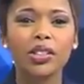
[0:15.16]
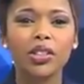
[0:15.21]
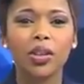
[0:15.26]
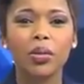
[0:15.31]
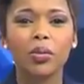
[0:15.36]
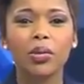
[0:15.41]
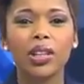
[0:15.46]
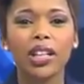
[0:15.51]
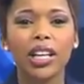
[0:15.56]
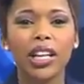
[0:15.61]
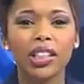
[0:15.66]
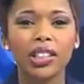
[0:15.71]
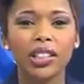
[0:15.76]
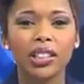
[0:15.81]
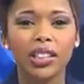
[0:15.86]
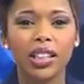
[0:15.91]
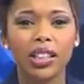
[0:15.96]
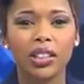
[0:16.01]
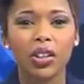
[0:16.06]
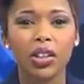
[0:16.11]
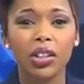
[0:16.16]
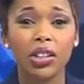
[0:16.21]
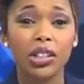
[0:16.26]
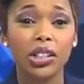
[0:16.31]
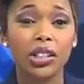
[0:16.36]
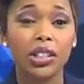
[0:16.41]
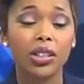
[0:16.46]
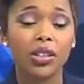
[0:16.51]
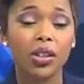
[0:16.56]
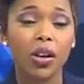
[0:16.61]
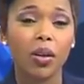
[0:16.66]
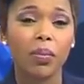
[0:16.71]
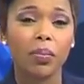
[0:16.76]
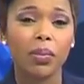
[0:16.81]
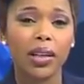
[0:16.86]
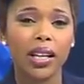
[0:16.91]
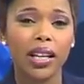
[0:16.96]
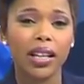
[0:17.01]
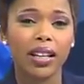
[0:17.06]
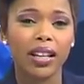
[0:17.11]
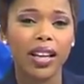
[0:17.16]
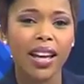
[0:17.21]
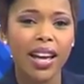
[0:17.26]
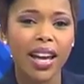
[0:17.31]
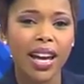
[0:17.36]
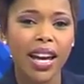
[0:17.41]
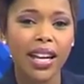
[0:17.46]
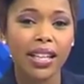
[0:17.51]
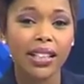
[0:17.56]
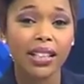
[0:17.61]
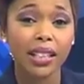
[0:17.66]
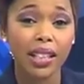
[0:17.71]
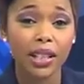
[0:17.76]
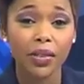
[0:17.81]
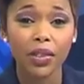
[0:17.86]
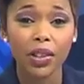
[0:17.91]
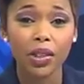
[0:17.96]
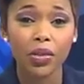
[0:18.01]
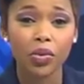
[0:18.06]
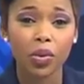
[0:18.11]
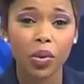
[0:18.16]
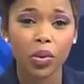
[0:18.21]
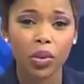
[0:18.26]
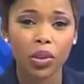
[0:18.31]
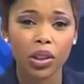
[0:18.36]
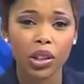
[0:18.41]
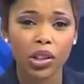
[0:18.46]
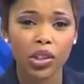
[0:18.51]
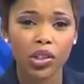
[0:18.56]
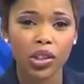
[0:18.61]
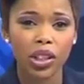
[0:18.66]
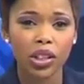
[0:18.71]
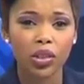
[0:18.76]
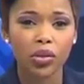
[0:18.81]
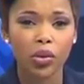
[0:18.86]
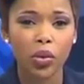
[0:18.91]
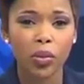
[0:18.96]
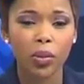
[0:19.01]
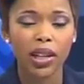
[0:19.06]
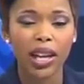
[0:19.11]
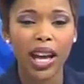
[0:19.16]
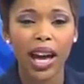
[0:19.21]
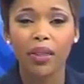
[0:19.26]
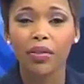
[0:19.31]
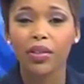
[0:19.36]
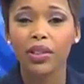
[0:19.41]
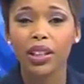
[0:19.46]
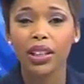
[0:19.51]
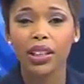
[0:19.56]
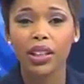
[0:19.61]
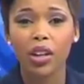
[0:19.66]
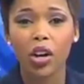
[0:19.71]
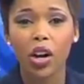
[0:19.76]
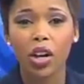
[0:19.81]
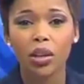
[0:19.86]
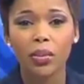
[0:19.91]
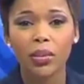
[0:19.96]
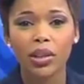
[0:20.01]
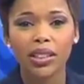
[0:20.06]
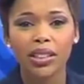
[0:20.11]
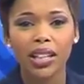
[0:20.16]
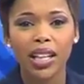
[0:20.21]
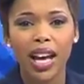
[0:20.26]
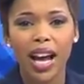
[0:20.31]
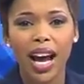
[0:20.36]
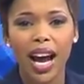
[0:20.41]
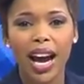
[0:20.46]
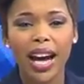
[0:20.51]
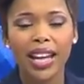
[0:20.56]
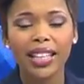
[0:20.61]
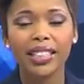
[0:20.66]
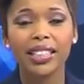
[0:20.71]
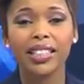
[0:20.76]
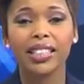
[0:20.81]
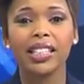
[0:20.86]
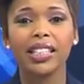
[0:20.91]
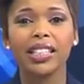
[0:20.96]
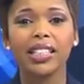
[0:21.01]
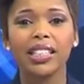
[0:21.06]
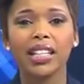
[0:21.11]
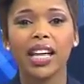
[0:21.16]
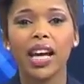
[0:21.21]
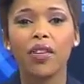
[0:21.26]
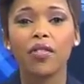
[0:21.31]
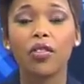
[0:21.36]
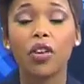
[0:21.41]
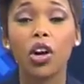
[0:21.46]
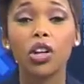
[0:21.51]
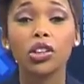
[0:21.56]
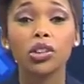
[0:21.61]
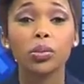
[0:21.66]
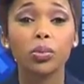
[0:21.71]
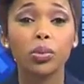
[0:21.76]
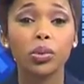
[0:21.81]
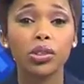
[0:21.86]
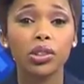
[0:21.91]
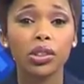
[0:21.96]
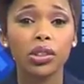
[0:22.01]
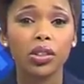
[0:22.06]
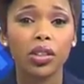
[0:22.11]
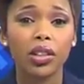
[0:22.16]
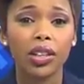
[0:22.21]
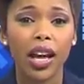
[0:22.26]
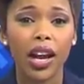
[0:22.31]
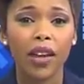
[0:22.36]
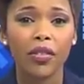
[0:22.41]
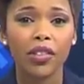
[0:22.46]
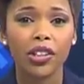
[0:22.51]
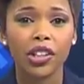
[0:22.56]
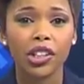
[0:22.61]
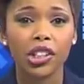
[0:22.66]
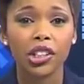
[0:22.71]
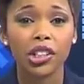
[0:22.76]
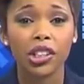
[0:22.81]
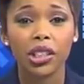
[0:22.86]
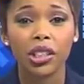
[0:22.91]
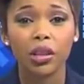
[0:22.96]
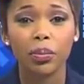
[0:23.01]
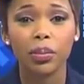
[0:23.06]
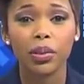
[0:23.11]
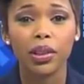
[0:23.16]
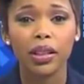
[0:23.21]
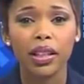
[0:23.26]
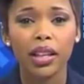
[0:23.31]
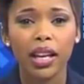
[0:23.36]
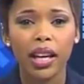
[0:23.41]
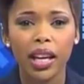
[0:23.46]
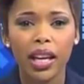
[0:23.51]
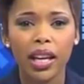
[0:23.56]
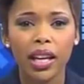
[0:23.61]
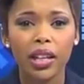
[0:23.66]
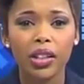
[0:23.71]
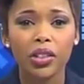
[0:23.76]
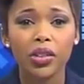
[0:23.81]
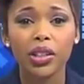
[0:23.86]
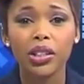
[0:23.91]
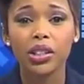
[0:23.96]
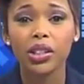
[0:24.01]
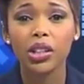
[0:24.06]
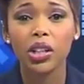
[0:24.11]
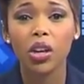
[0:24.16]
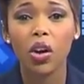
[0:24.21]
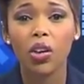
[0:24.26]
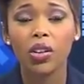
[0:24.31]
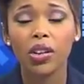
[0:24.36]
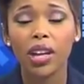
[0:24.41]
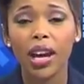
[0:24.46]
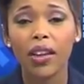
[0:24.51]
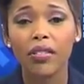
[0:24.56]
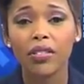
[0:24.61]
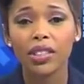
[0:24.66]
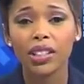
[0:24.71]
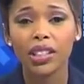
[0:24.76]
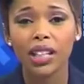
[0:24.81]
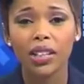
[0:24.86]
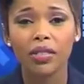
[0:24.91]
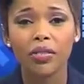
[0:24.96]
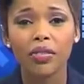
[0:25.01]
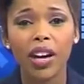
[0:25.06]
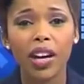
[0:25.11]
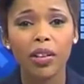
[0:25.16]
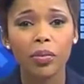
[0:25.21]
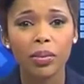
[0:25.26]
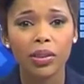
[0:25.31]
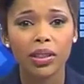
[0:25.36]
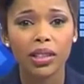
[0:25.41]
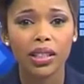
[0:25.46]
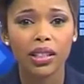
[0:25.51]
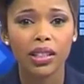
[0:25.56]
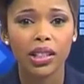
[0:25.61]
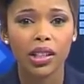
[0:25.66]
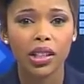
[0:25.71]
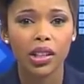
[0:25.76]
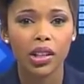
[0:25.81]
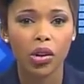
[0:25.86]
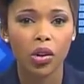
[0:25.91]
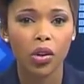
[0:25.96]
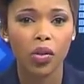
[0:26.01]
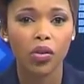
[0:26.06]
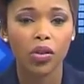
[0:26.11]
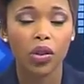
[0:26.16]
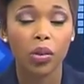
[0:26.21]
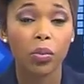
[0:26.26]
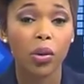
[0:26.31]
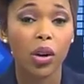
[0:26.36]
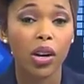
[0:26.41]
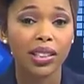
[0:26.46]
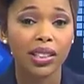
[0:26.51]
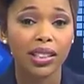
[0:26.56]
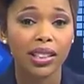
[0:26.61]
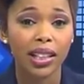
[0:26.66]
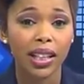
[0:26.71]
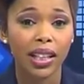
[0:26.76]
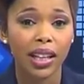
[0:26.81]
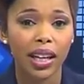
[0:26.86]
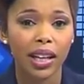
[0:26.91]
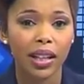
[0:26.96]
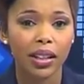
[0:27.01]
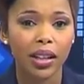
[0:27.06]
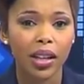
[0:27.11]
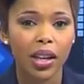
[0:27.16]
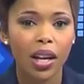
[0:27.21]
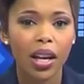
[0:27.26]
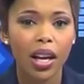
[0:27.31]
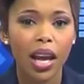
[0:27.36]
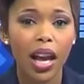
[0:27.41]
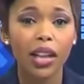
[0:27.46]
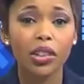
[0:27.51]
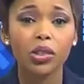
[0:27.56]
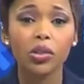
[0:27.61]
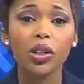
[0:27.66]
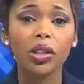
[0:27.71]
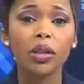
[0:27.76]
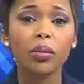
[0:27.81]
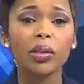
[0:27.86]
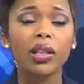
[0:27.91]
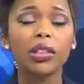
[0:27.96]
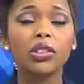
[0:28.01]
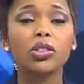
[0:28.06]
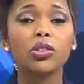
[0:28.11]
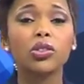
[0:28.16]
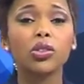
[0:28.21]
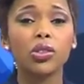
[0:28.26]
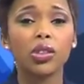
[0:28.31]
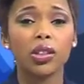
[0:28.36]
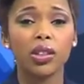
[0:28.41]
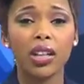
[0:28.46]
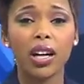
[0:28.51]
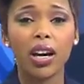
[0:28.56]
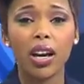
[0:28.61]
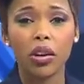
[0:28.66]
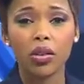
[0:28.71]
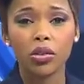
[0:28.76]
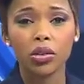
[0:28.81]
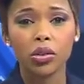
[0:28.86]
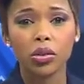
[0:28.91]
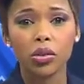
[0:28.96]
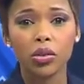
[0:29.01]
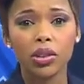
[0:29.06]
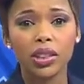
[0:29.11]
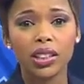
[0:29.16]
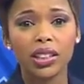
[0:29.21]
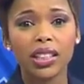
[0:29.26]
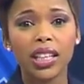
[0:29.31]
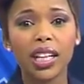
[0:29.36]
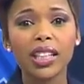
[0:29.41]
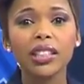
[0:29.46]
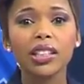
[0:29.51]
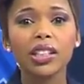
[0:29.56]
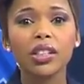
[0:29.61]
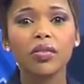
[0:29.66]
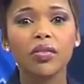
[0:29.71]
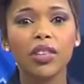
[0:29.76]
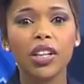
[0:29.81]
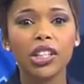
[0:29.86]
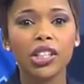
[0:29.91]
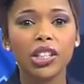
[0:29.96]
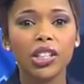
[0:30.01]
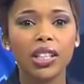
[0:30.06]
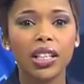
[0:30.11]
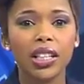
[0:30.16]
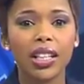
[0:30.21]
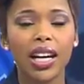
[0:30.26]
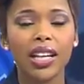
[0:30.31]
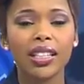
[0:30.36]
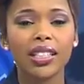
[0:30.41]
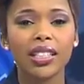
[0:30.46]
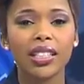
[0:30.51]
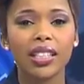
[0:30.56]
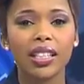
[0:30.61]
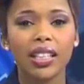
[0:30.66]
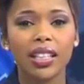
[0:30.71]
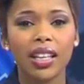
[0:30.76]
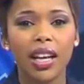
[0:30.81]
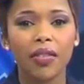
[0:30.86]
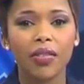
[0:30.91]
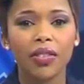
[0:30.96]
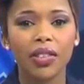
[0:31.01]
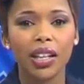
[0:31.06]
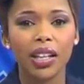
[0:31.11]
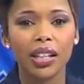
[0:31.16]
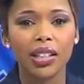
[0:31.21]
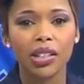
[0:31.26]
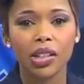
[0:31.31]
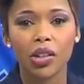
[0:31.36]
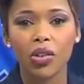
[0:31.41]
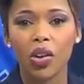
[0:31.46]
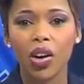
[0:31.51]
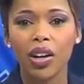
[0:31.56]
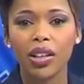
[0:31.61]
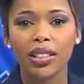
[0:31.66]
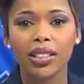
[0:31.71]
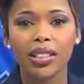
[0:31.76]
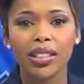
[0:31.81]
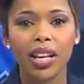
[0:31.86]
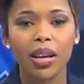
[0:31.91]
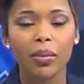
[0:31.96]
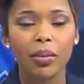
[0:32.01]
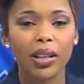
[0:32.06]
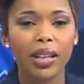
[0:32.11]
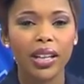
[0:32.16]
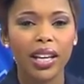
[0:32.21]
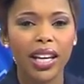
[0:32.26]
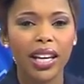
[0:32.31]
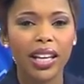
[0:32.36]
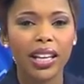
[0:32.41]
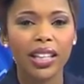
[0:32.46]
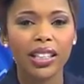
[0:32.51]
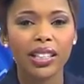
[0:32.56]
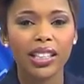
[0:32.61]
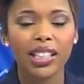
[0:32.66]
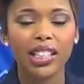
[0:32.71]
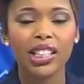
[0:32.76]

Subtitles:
communication technologies are playing a significant role in transforming African economies. ICTs have contributed on Africa's GDP, increasing on average at 5% a year over the past decade. And joining me in studio now to discuss innovation in ICT in Africa is Yaron Asabi. He is the